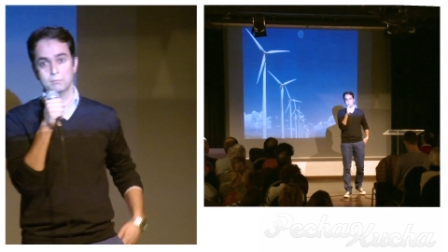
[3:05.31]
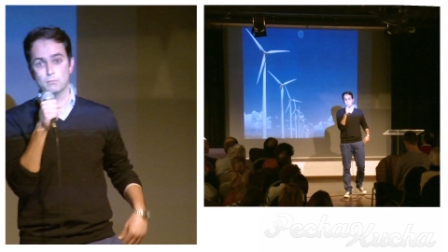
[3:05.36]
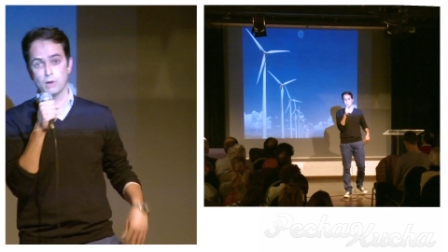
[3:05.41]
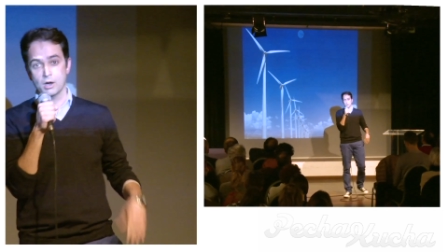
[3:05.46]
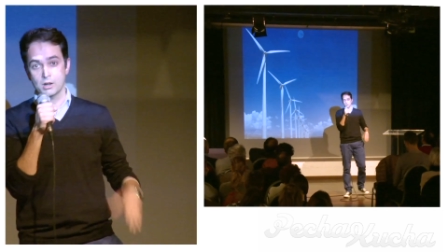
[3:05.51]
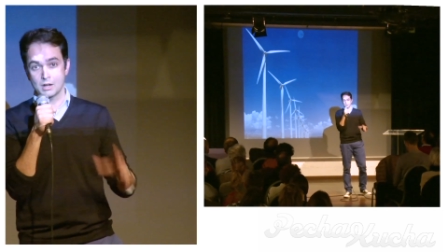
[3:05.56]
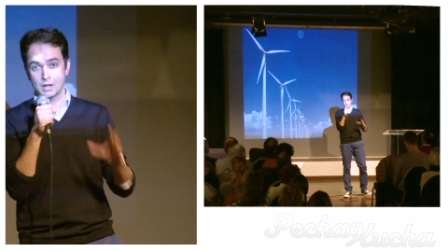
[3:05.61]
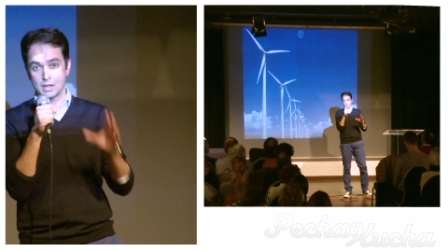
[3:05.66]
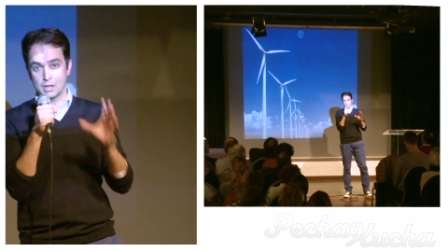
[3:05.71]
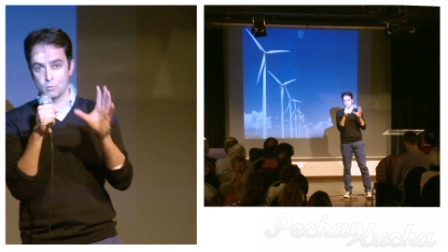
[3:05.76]

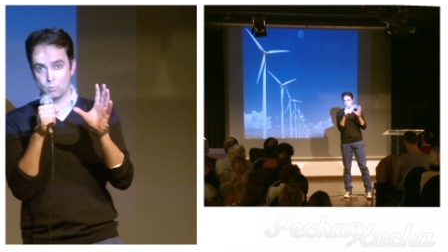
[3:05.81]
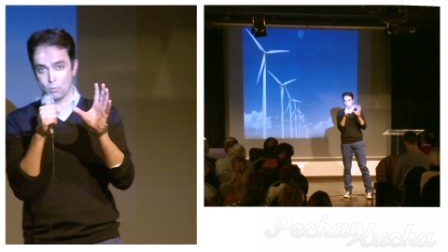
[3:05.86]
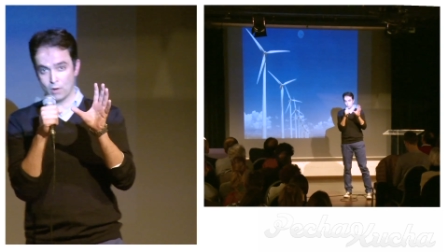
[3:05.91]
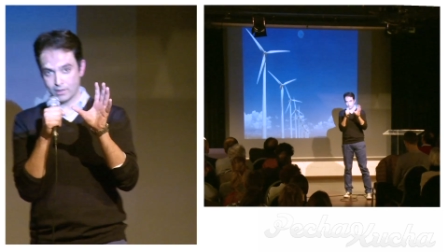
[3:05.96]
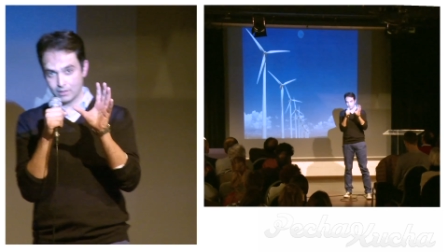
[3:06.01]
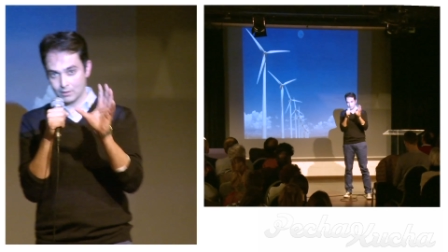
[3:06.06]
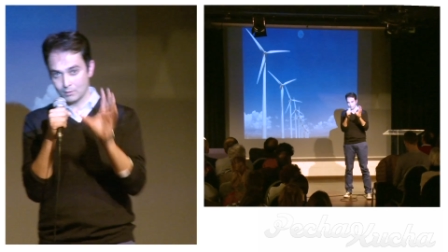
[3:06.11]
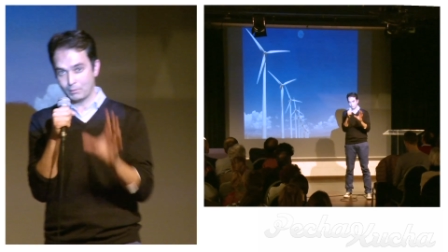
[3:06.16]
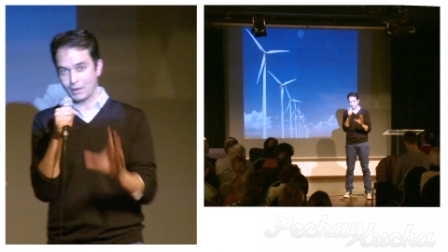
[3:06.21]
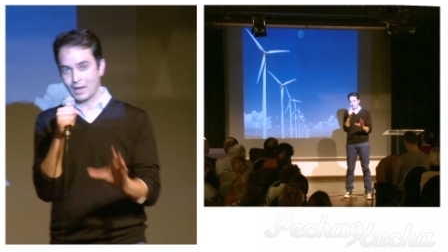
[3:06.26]
modeling
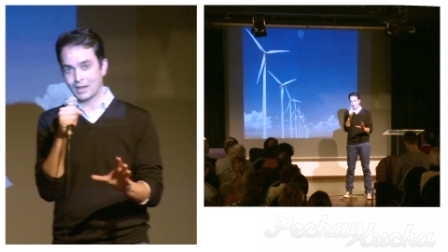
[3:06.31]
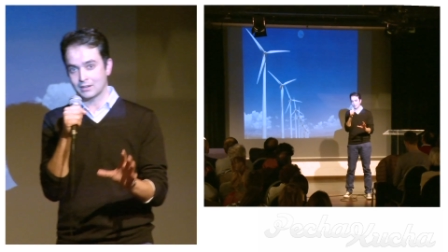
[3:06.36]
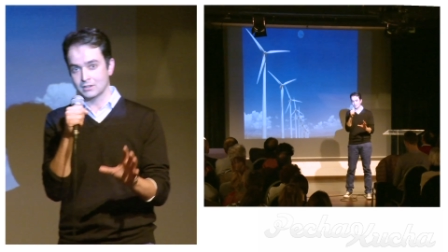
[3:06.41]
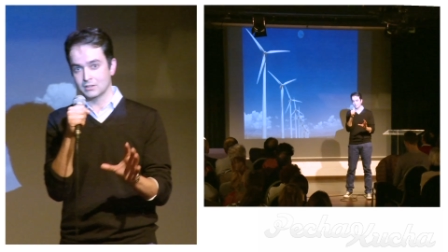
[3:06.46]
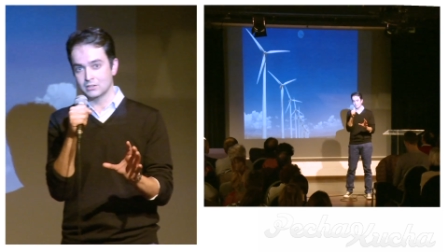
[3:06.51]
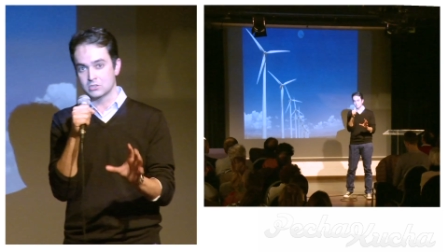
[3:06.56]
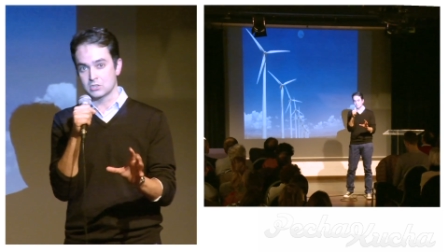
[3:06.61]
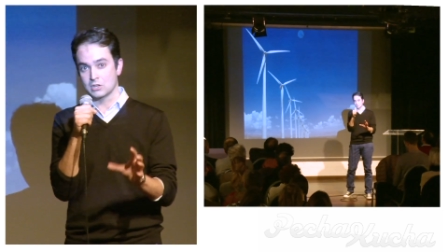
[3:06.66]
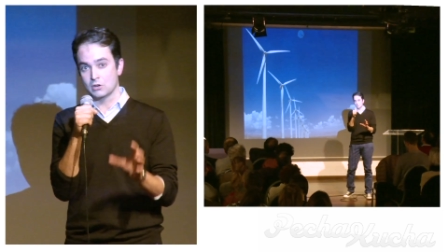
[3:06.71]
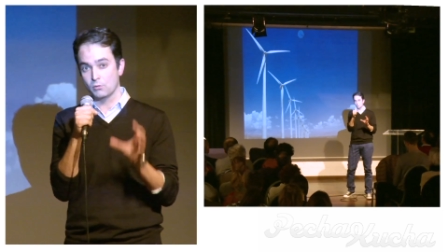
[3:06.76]
weather
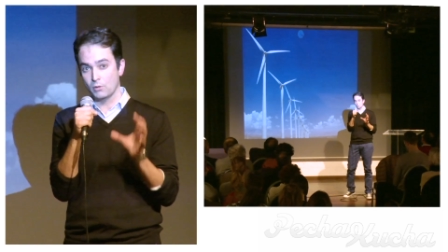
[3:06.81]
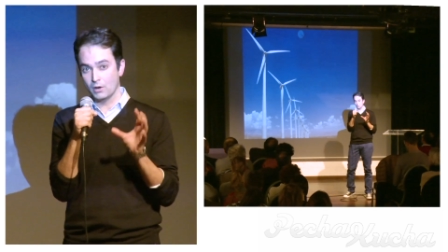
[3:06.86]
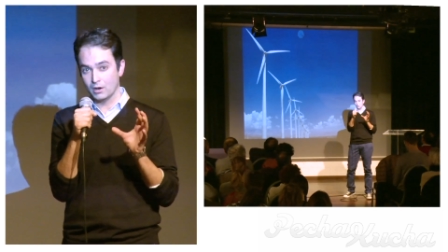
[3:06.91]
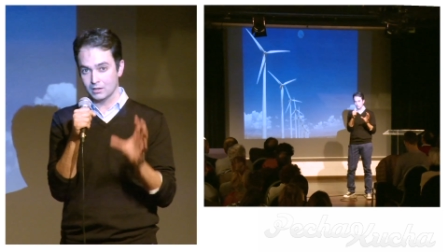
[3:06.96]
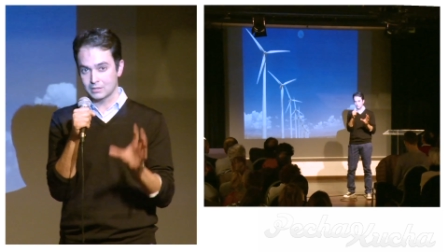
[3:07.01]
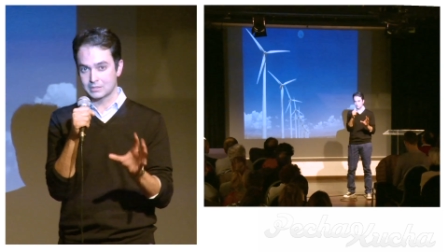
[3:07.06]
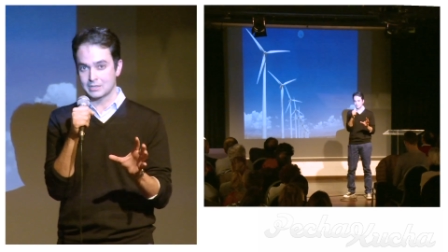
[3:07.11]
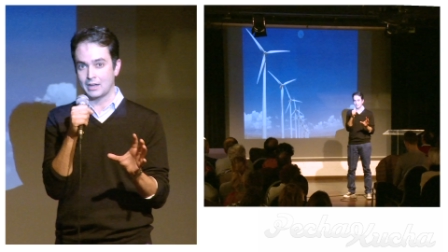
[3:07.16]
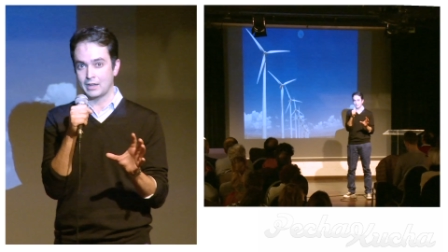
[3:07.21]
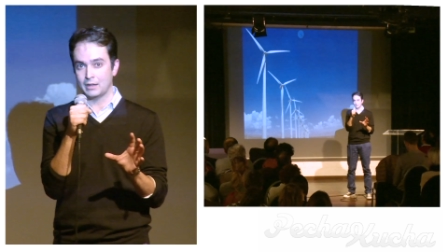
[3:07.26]
patterns in
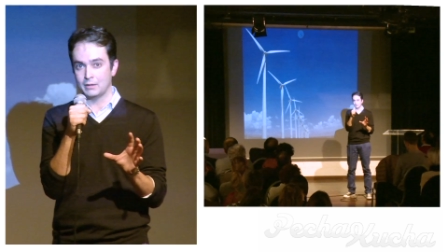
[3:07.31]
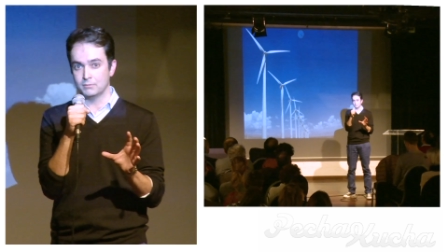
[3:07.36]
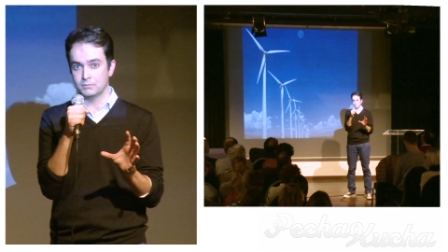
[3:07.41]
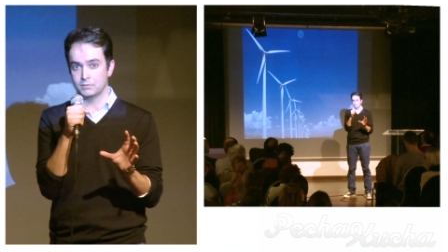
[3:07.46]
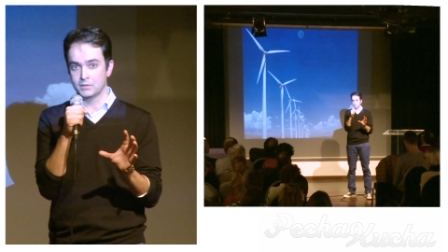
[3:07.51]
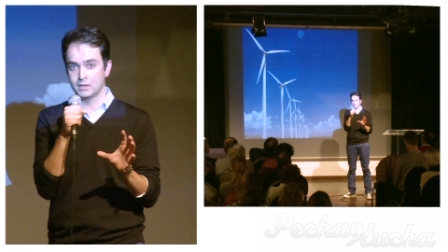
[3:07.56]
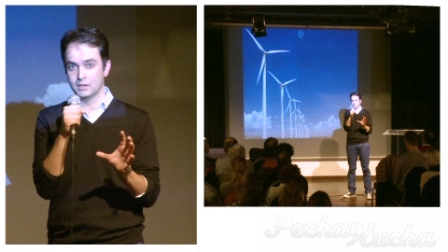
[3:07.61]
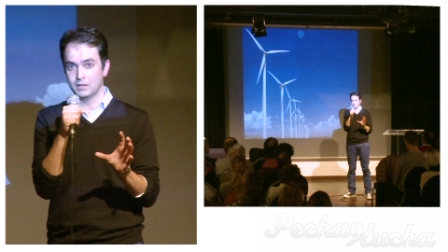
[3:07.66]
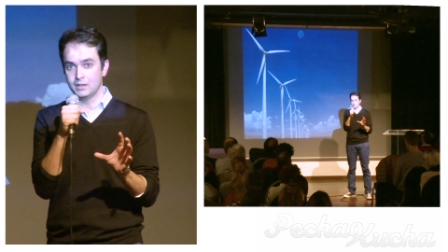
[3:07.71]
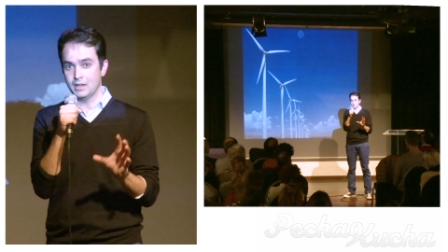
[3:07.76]
real time
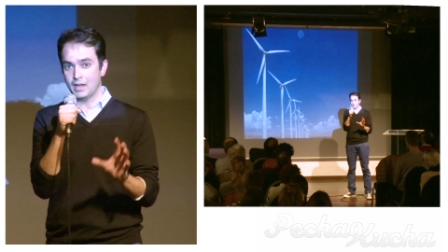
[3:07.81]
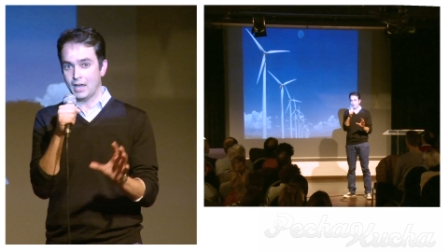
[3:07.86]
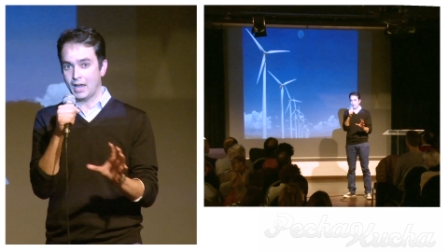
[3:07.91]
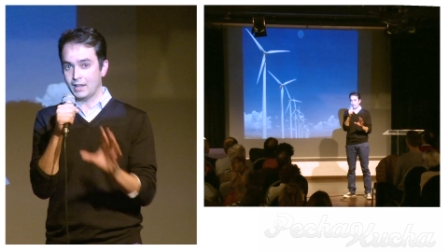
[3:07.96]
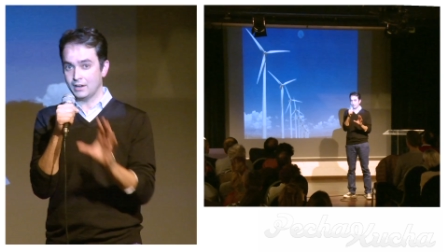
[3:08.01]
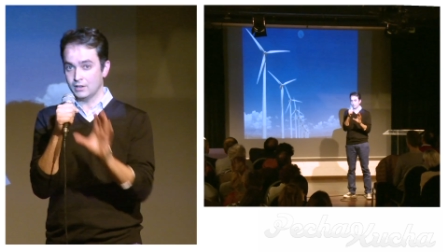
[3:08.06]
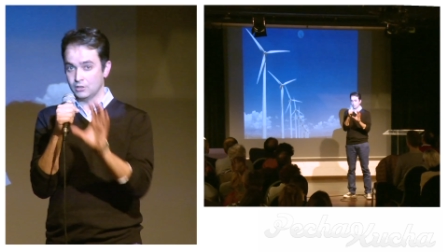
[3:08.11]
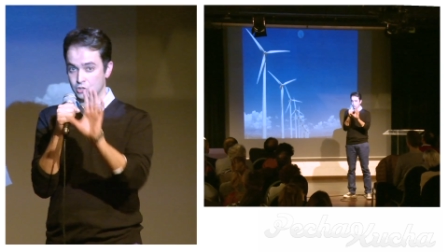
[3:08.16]
and